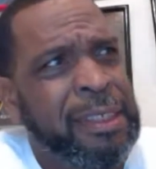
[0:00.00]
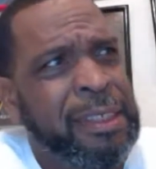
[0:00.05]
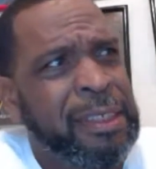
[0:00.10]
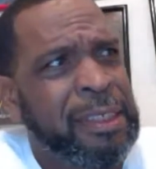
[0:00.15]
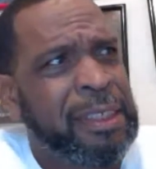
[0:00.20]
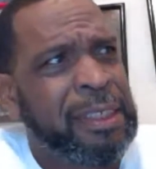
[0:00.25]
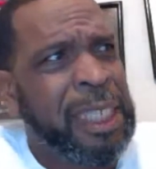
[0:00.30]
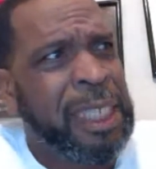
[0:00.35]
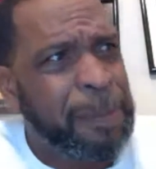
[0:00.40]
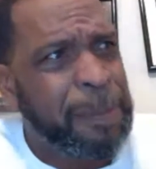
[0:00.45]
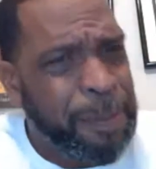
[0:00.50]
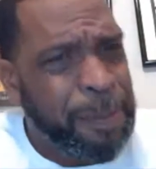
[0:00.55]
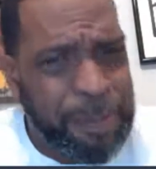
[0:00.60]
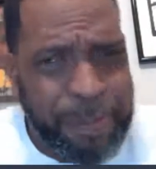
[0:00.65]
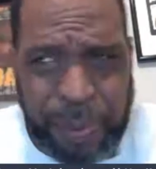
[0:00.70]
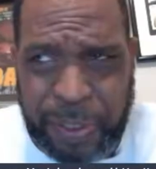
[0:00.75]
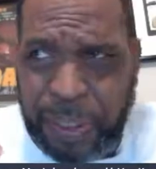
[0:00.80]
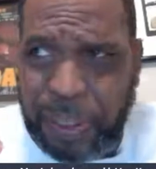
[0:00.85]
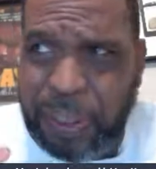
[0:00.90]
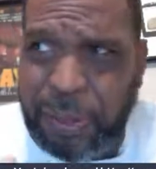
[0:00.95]
they're putting
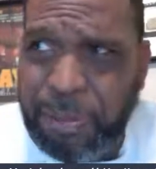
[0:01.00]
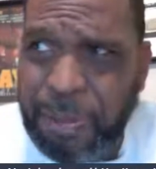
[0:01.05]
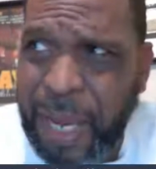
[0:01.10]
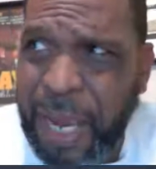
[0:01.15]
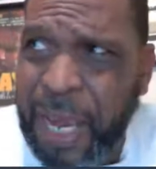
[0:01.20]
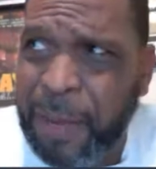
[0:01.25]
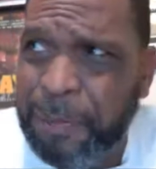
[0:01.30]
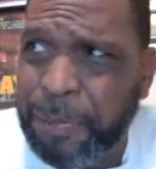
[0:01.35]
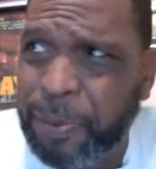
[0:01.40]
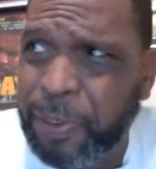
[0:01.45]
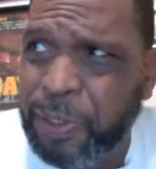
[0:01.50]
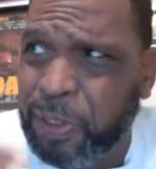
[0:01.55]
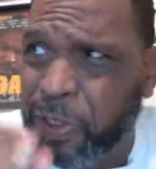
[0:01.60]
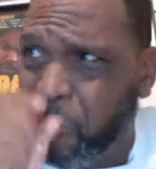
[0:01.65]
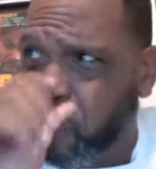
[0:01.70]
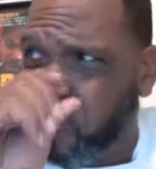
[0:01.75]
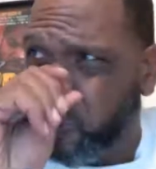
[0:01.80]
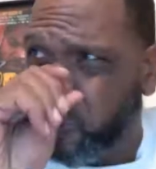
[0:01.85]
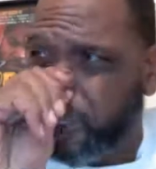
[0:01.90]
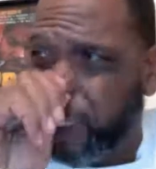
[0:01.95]
this mad push
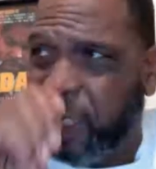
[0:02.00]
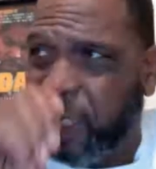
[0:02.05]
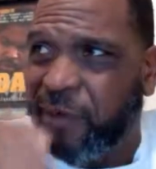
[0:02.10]
on taking the